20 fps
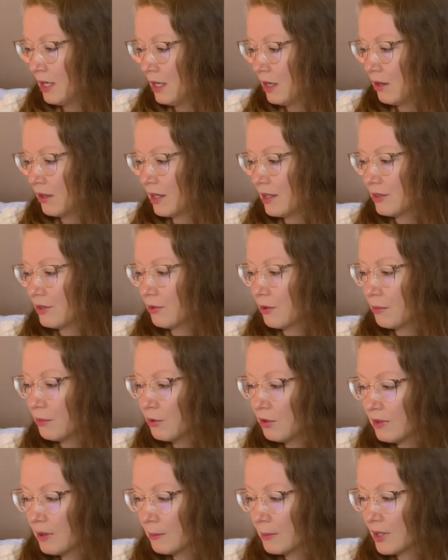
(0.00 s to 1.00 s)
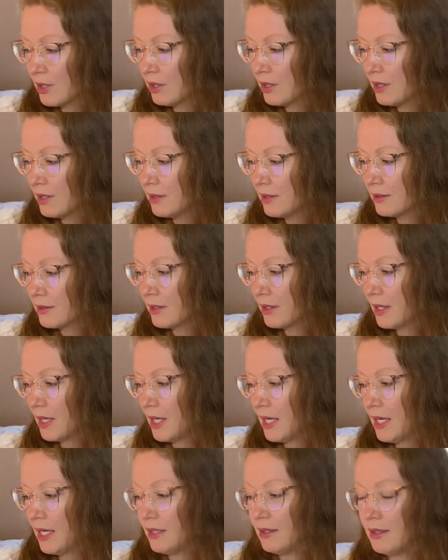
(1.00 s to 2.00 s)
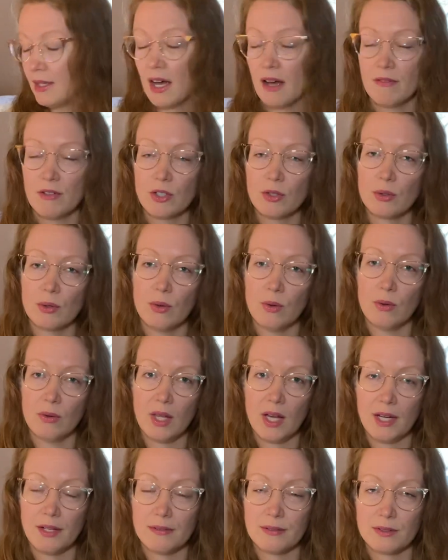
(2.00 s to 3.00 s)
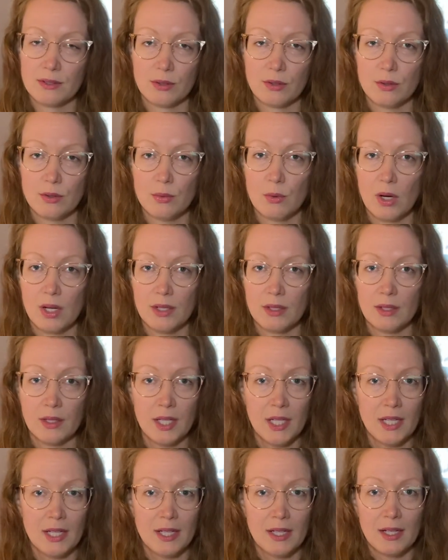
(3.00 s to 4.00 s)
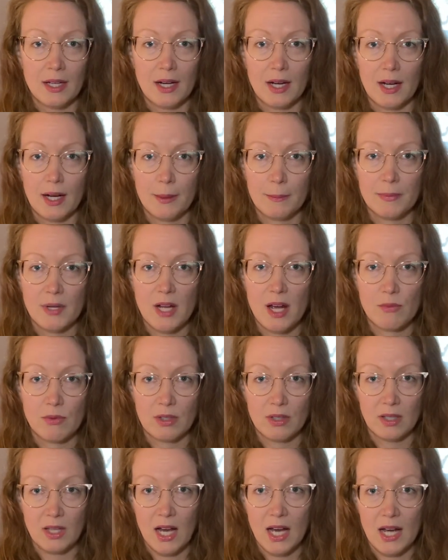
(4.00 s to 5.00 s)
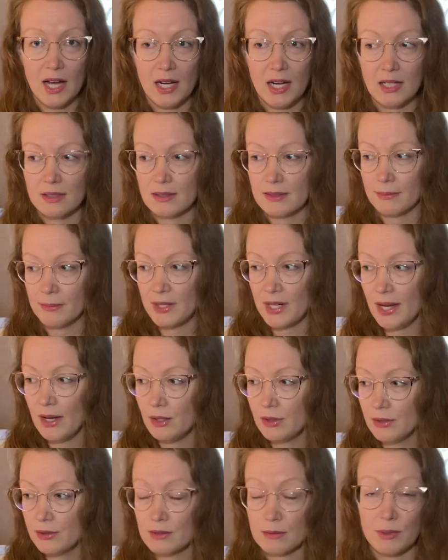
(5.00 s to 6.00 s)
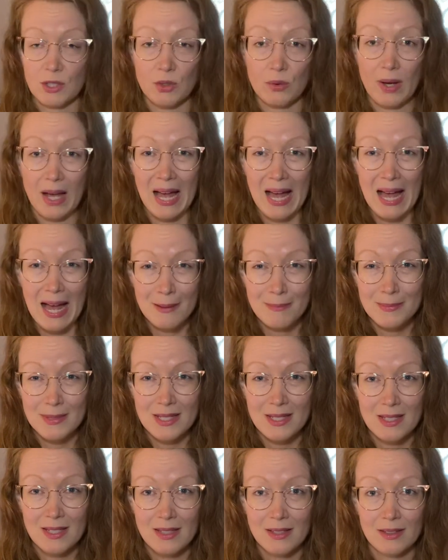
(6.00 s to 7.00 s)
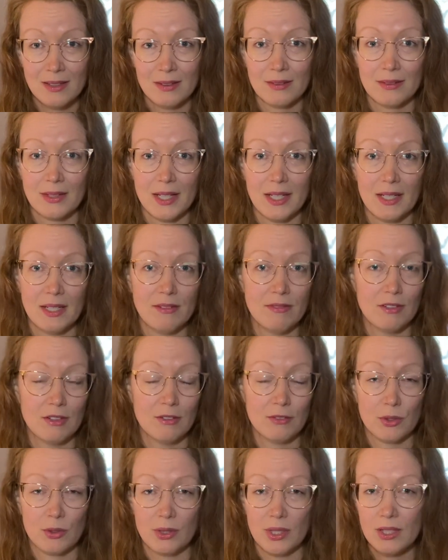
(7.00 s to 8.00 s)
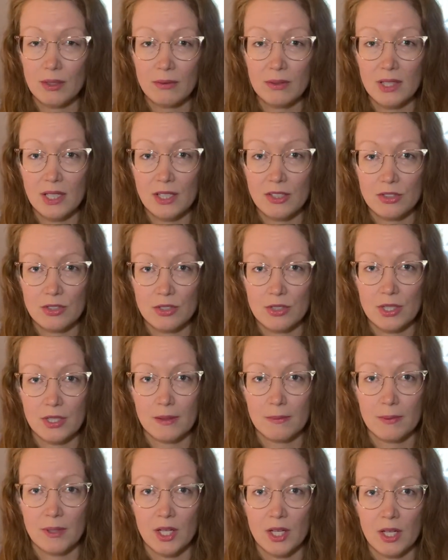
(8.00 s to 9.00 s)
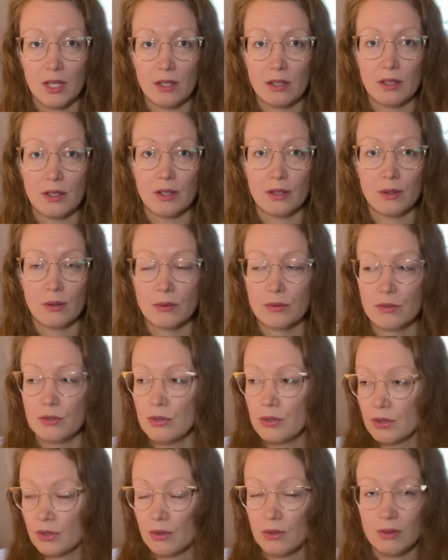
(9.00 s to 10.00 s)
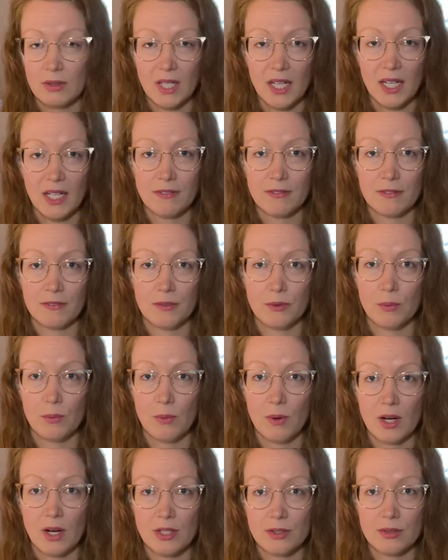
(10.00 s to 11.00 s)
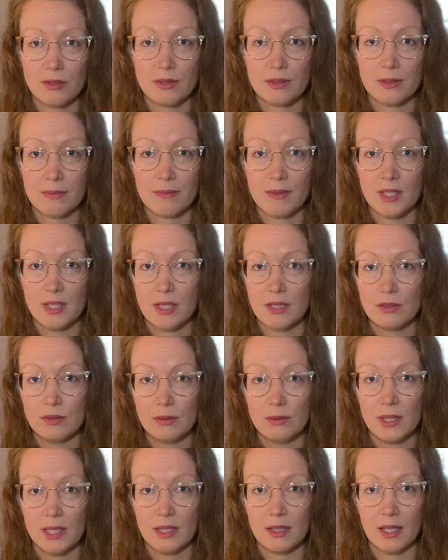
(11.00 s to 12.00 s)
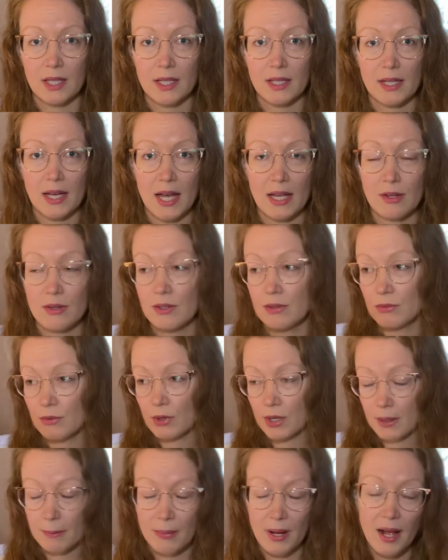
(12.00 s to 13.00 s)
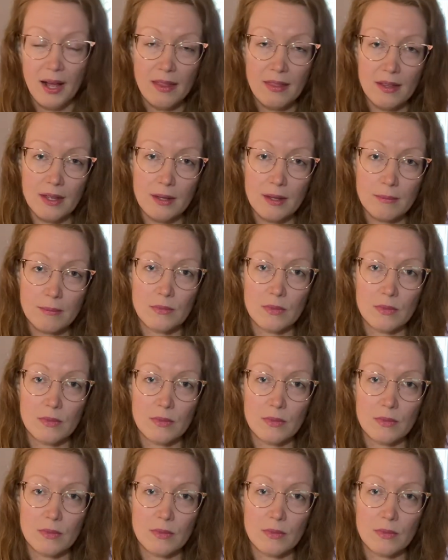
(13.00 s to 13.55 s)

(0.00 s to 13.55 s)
Okay, so removing bitterness and having your own life. So you want to not rely on someone else to make you happy. Okay, even if you're in a relationship, you know, do your own life. If you want to do something, do it. Like, you can run it by them.